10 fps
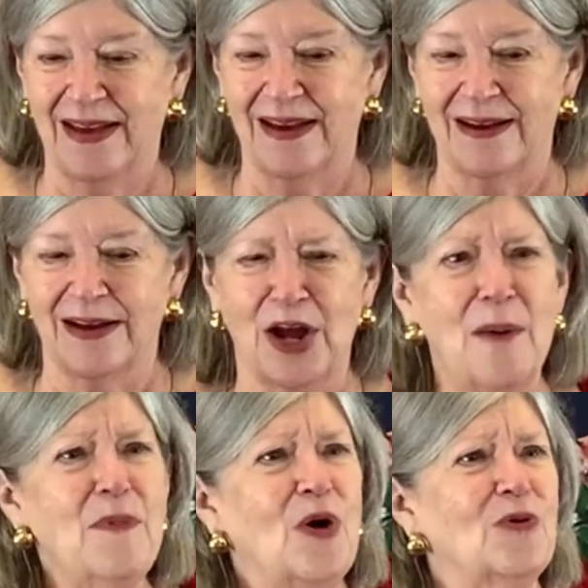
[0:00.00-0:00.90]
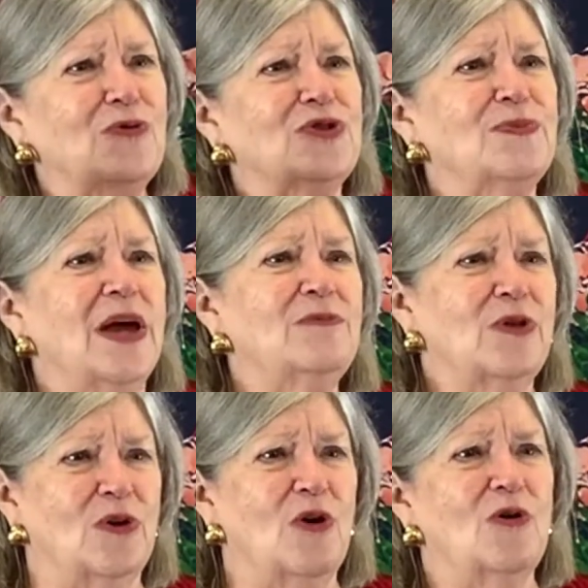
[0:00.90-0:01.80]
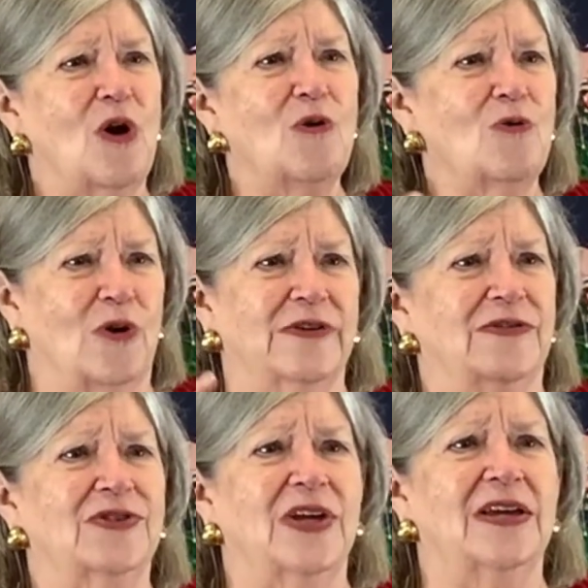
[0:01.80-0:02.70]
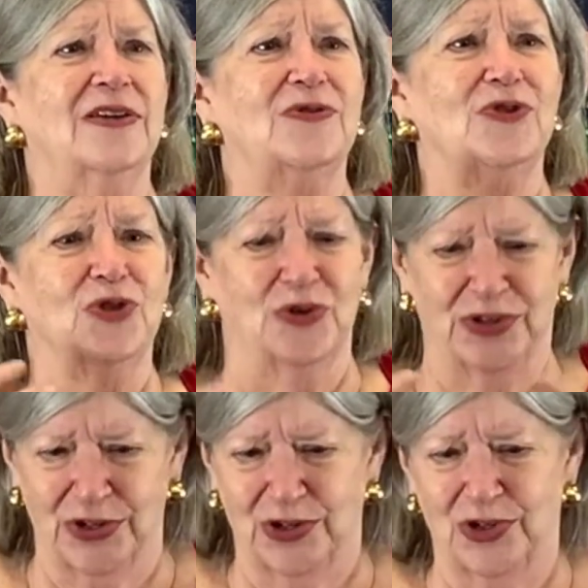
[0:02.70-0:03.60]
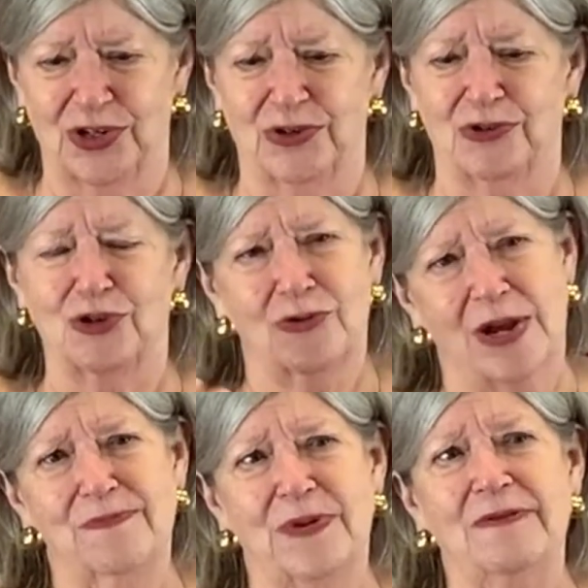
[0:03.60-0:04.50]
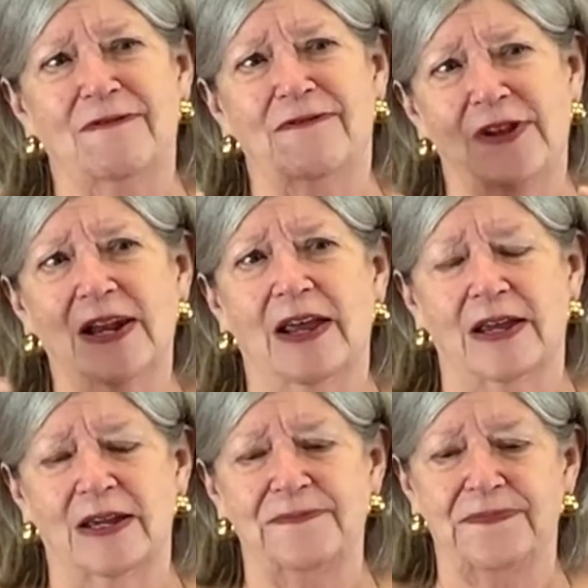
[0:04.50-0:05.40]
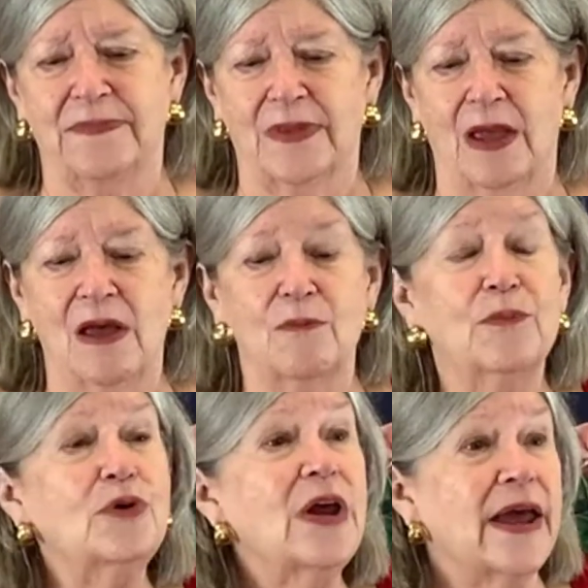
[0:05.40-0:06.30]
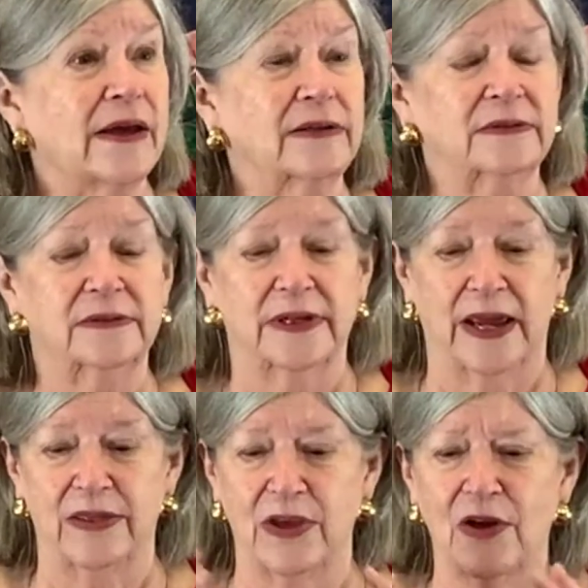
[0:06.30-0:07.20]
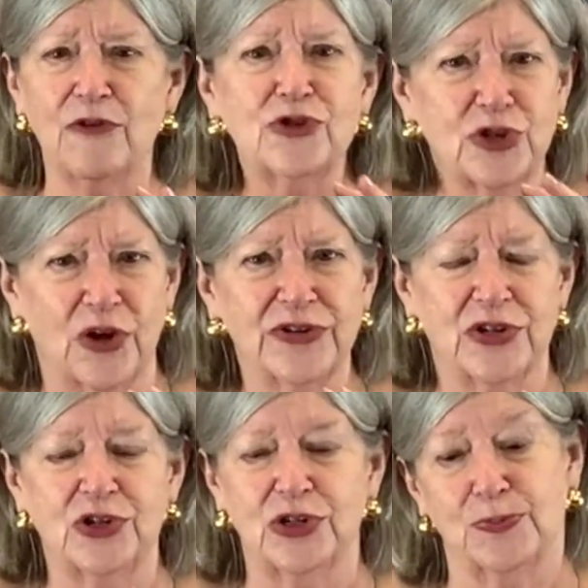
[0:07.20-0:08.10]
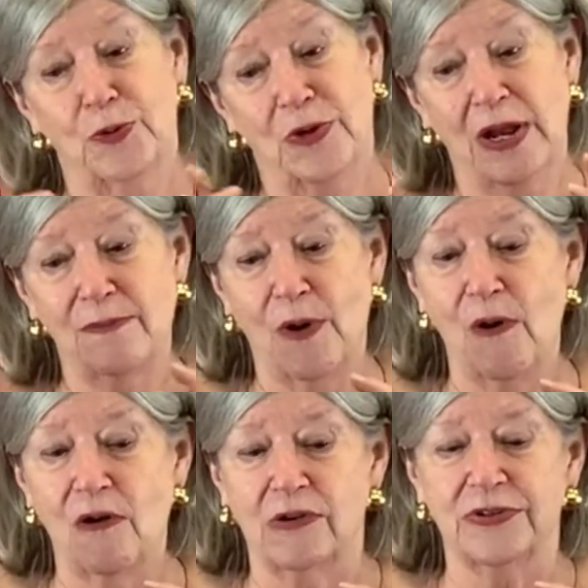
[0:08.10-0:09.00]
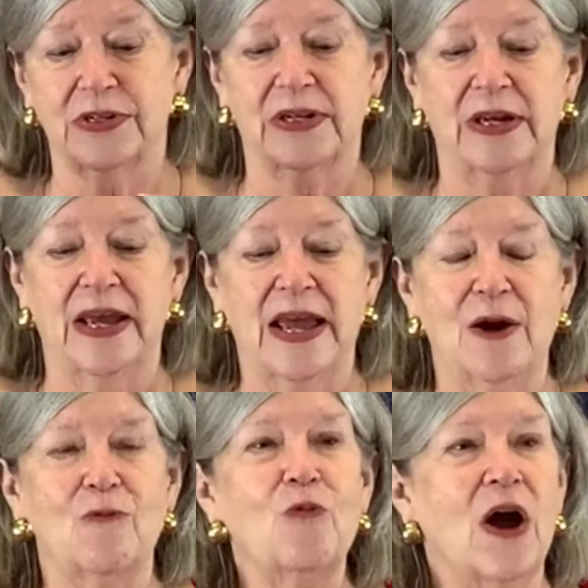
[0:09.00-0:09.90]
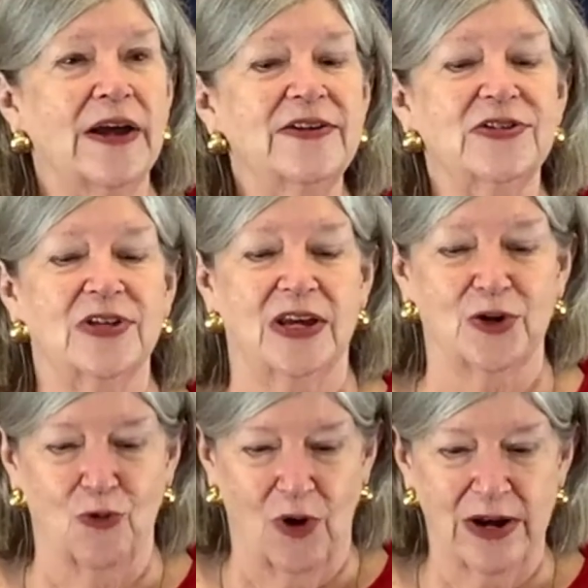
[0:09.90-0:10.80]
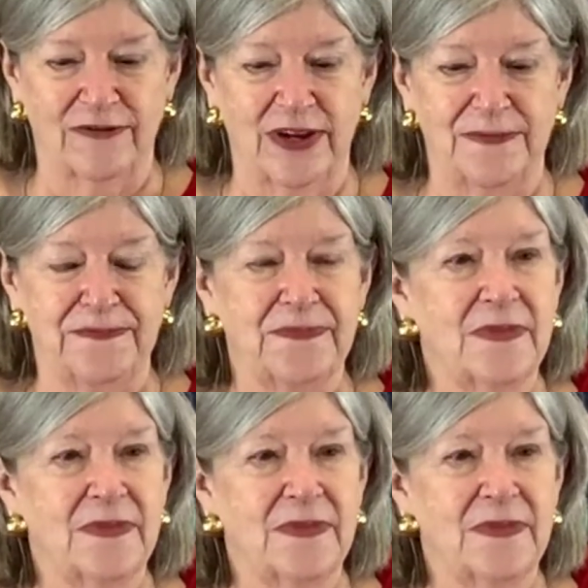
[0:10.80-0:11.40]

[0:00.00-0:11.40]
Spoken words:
gumbos made with okra, say, and sausage and shrimp and filet, boudin and the other sausages, boudin balls, rice and gravy.